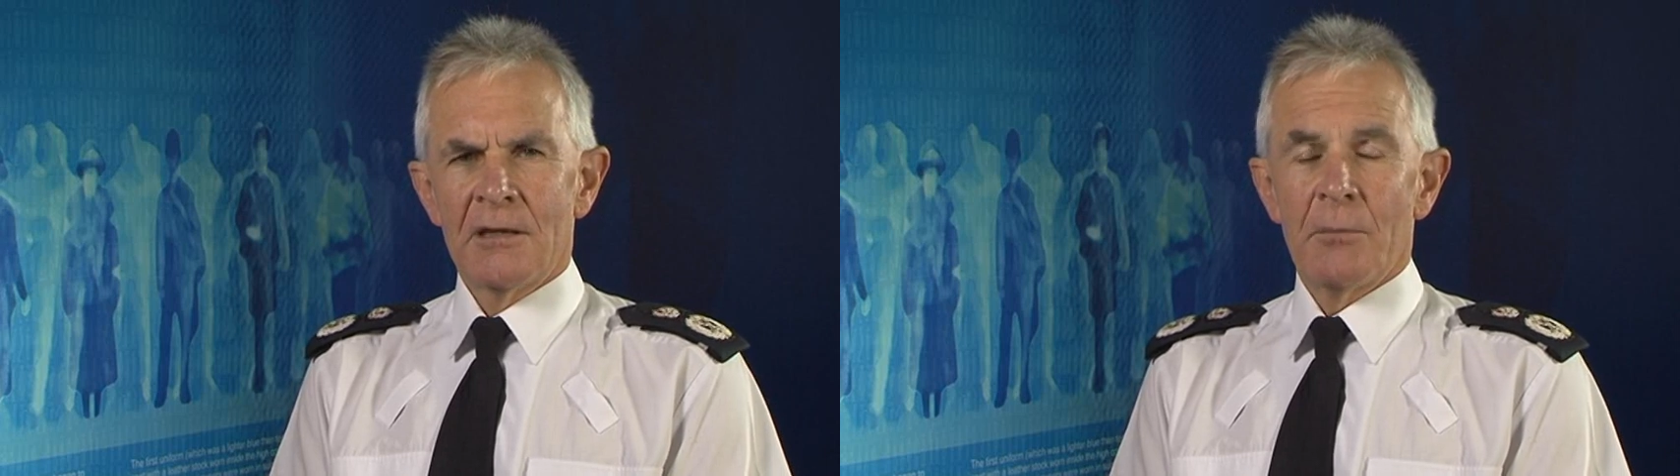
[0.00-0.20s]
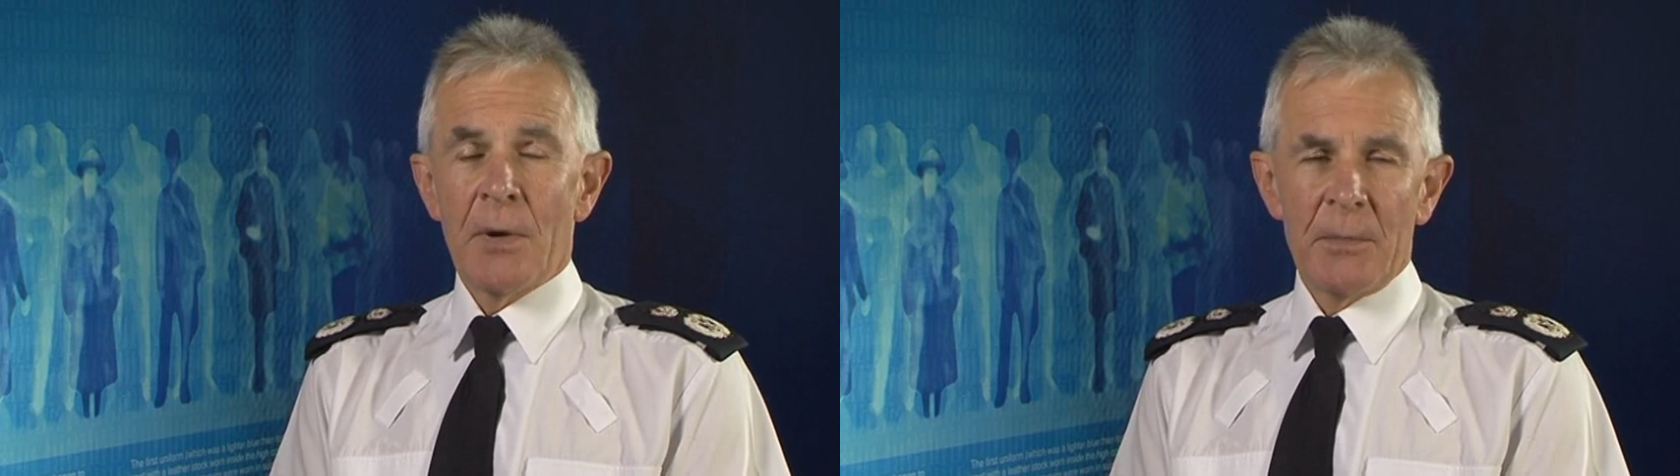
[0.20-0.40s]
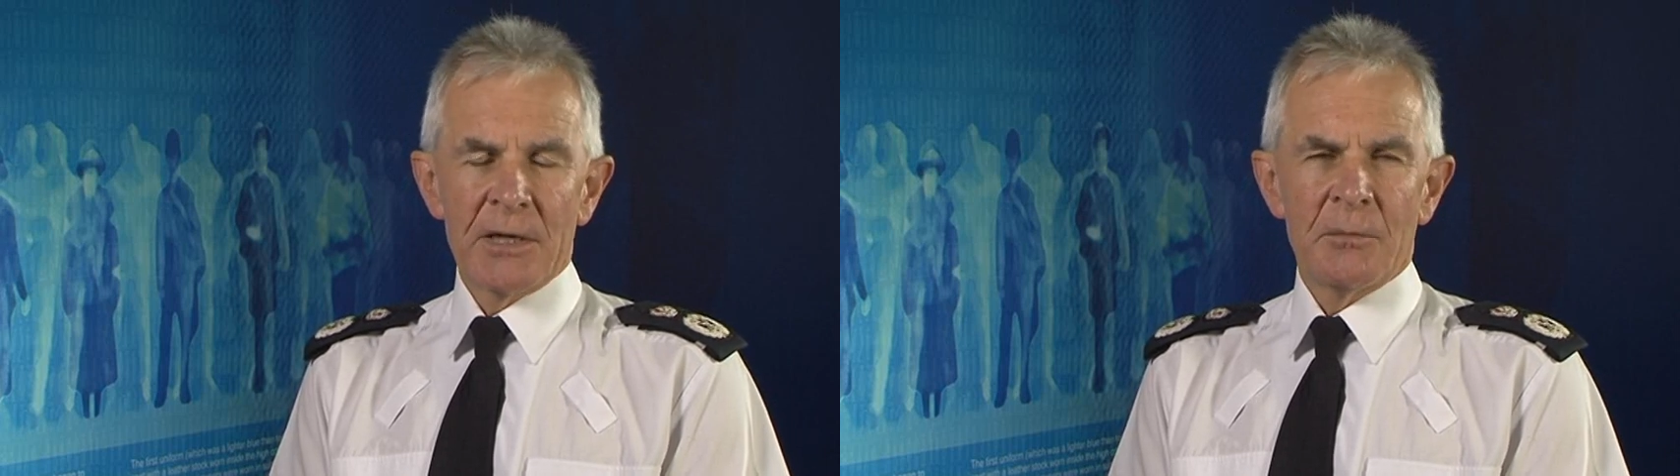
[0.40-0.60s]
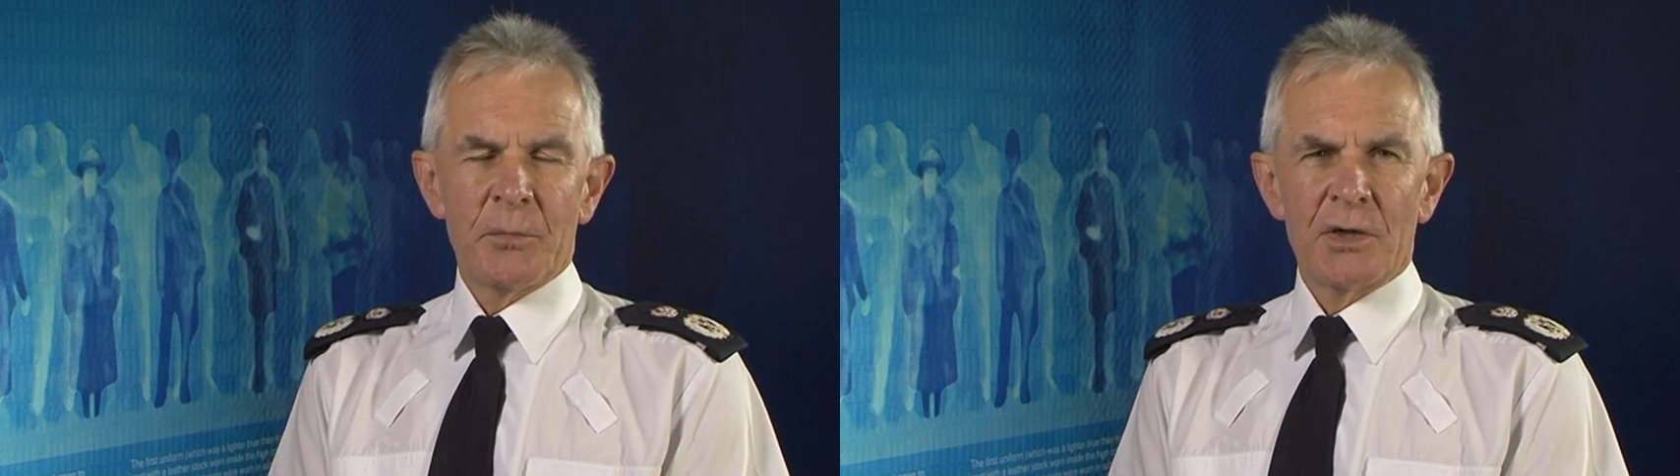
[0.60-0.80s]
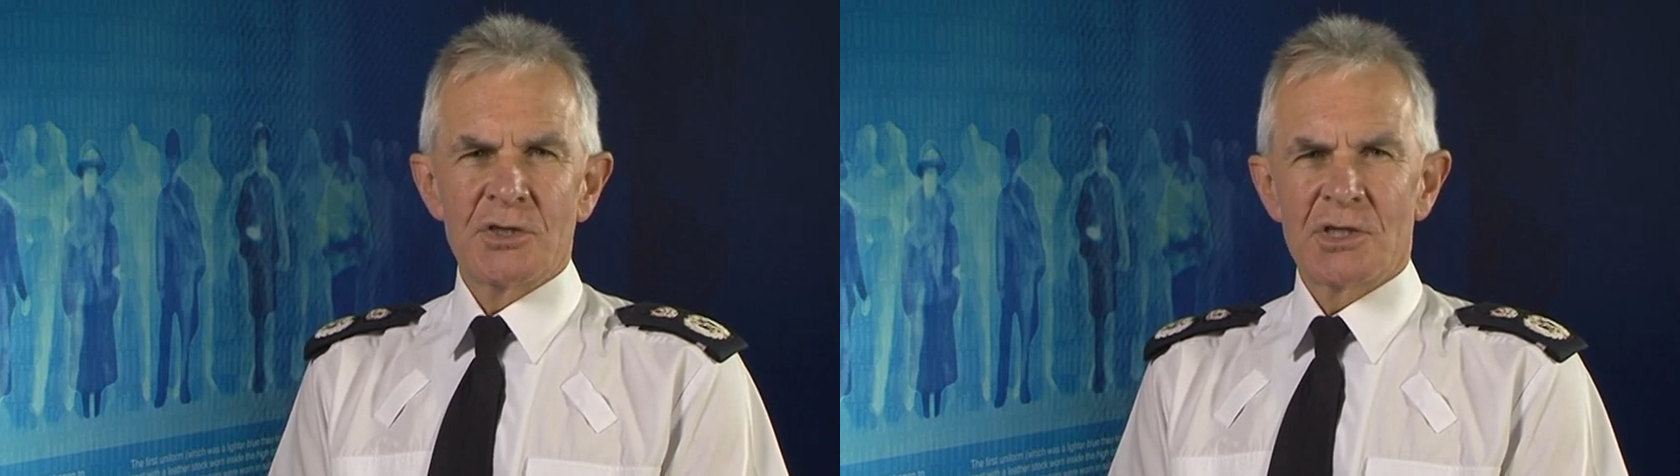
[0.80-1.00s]
the public
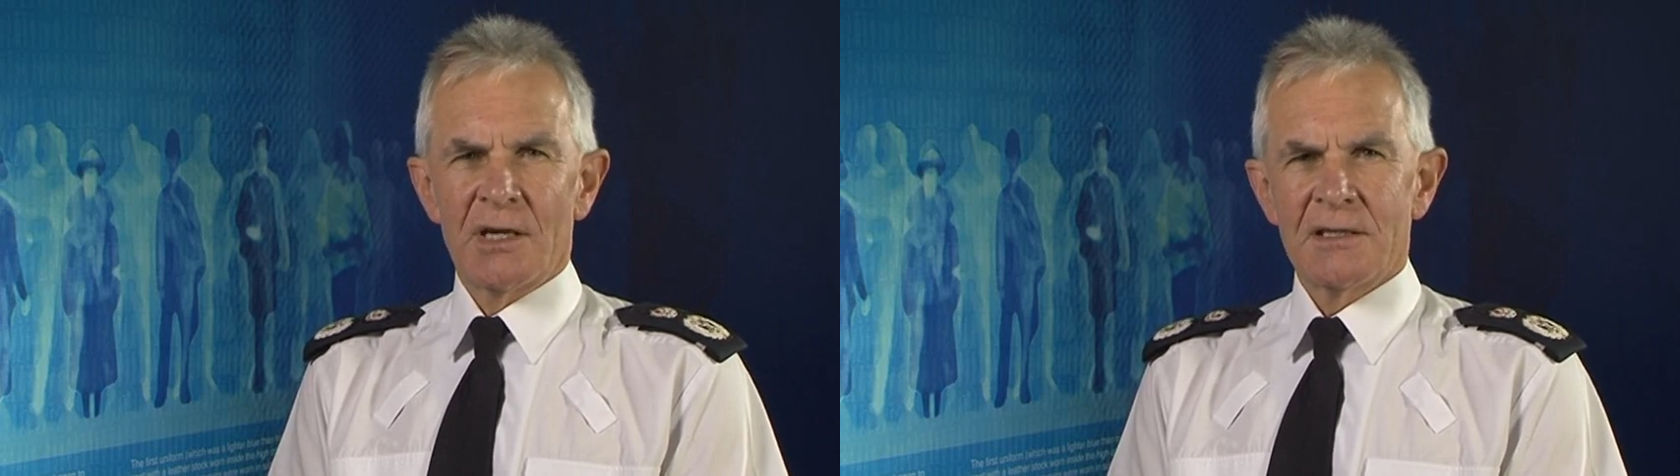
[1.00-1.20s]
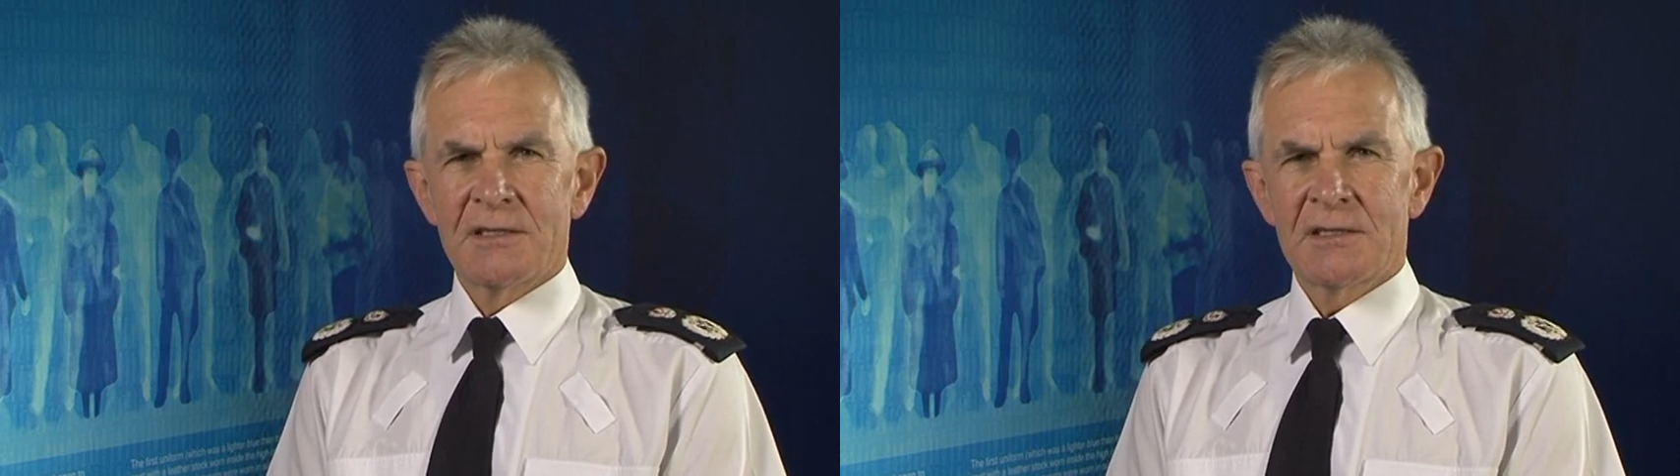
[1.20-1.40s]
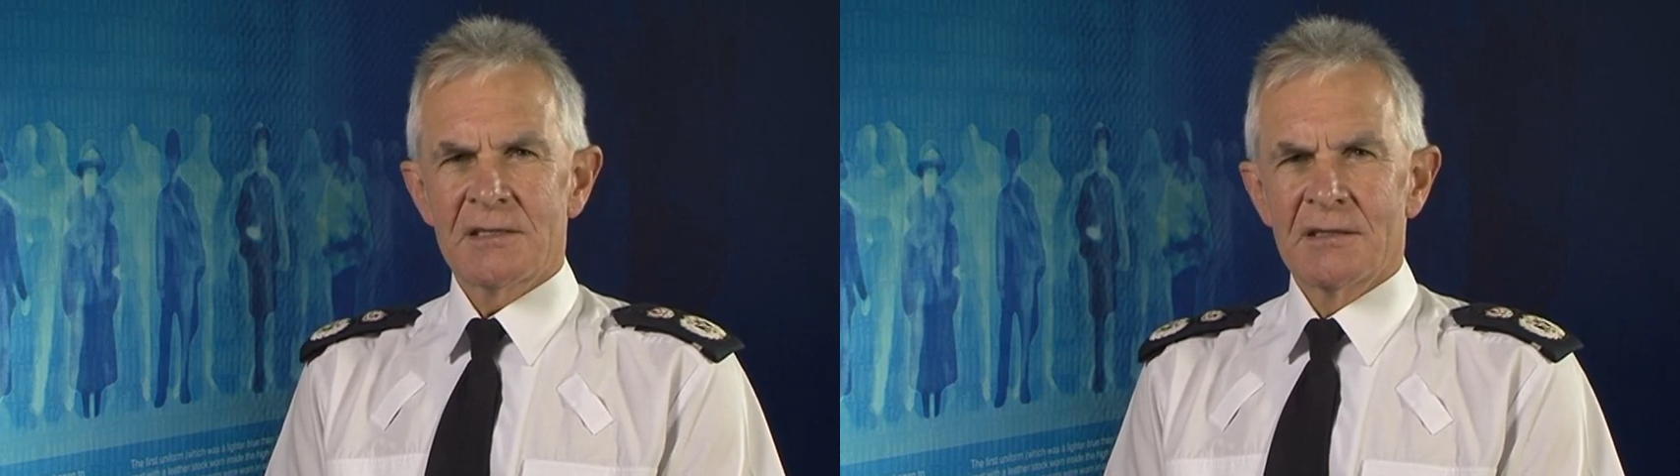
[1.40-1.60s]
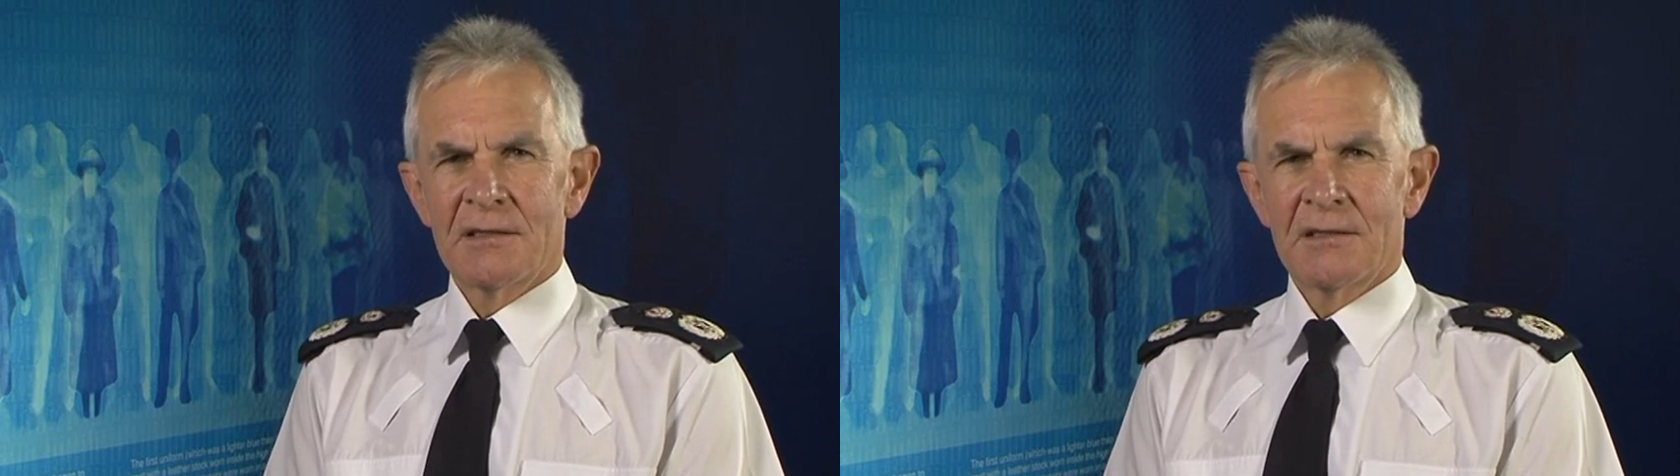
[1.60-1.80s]
appreciates